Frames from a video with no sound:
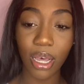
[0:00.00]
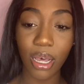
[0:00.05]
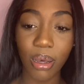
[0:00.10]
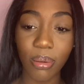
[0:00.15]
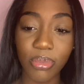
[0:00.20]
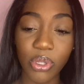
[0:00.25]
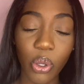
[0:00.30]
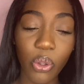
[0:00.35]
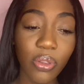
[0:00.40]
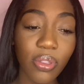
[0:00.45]

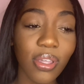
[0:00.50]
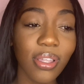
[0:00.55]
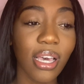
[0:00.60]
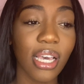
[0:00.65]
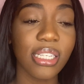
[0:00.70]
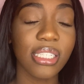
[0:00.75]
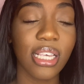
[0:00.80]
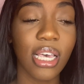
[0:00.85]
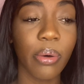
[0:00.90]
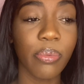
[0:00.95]
The only thing I
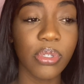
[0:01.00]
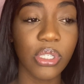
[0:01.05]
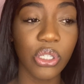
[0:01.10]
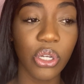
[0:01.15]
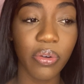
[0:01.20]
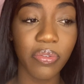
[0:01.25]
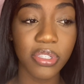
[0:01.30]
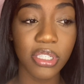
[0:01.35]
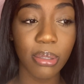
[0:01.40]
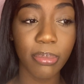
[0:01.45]
said I was
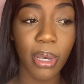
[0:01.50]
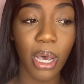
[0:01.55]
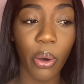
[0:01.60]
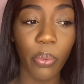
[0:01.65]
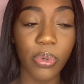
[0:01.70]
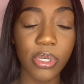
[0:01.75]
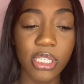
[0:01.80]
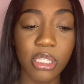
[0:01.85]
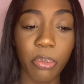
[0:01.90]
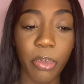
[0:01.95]
nervous about
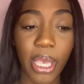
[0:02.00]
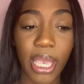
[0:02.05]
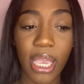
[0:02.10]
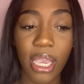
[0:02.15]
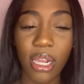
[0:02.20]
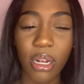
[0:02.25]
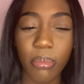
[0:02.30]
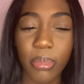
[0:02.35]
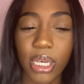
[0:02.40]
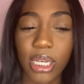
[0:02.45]
was
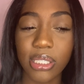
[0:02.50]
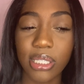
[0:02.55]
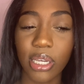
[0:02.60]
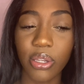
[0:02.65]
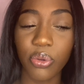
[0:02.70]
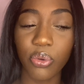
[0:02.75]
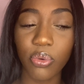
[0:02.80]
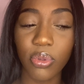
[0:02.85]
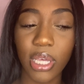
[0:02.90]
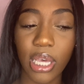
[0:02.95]
pain, because I
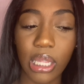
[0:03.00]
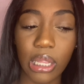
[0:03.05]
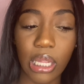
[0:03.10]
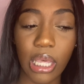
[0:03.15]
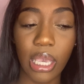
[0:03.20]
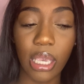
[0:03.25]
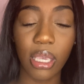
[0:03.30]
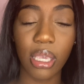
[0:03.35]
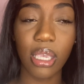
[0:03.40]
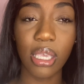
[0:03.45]
knew that
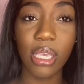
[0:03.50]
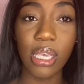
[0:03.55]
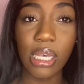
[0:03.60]
like